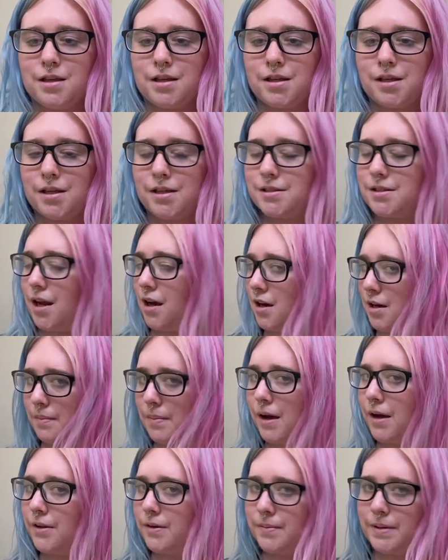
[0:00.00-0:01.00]
it's not gonna
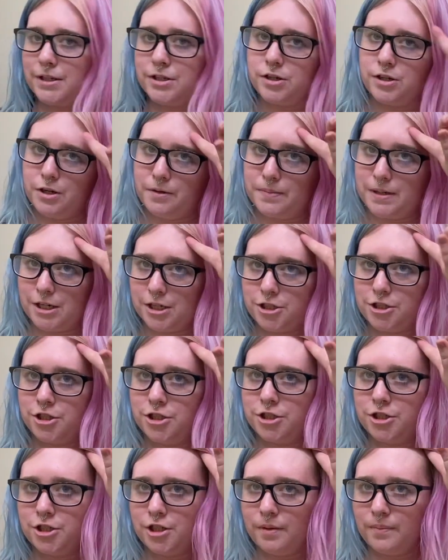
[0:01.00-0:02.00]
bother me too
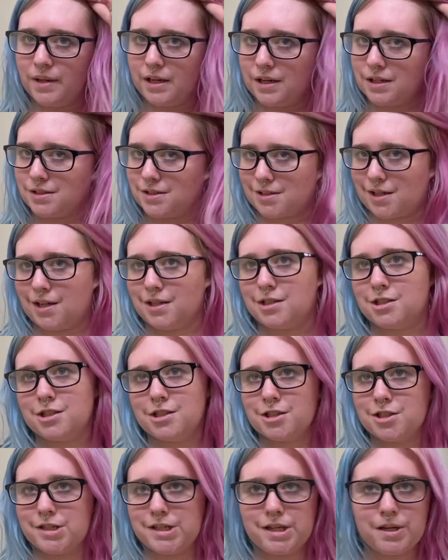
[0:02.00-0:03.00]
much, because it's
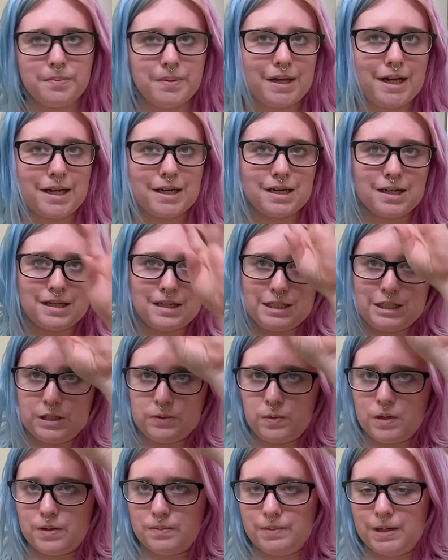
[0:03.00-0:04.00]
just gonna go black. I just
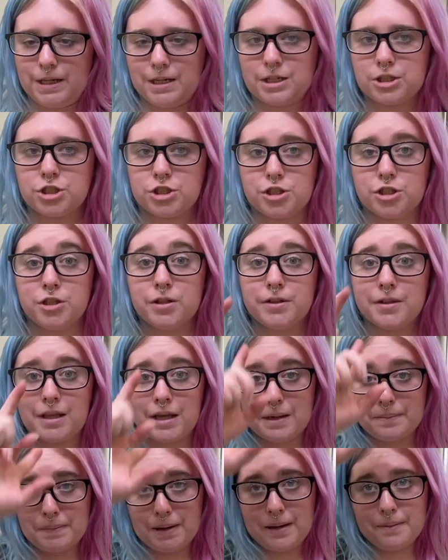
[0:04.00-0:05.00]
want to make sure
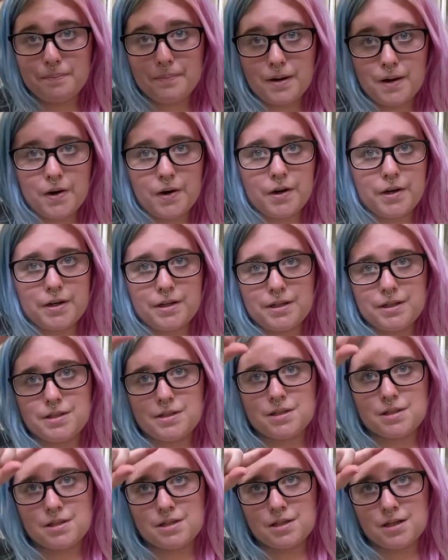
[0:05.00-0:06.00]
that my part
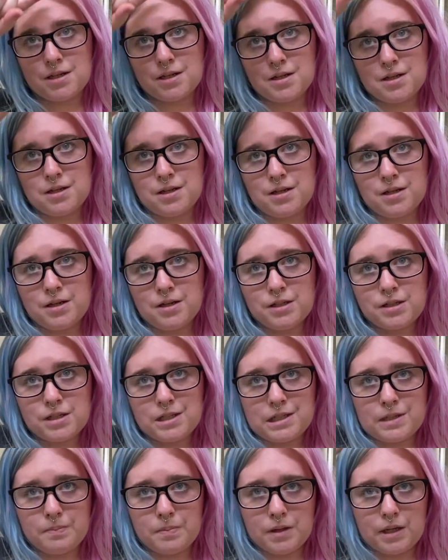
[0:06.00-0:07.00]
is
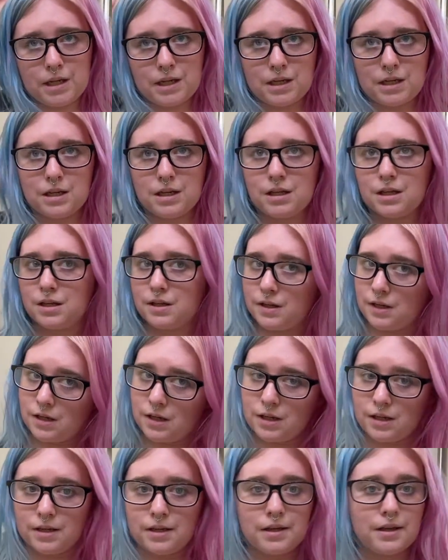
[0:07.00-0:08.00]
split
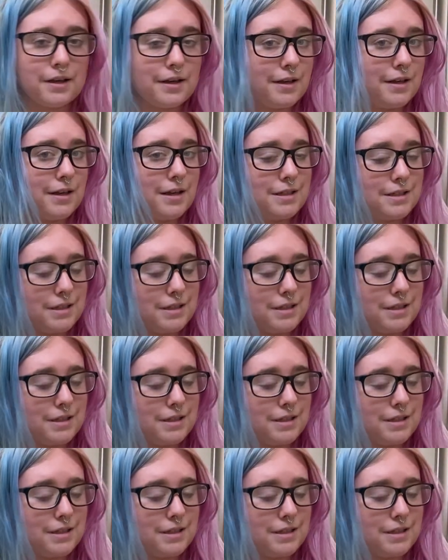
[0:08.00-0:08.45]
as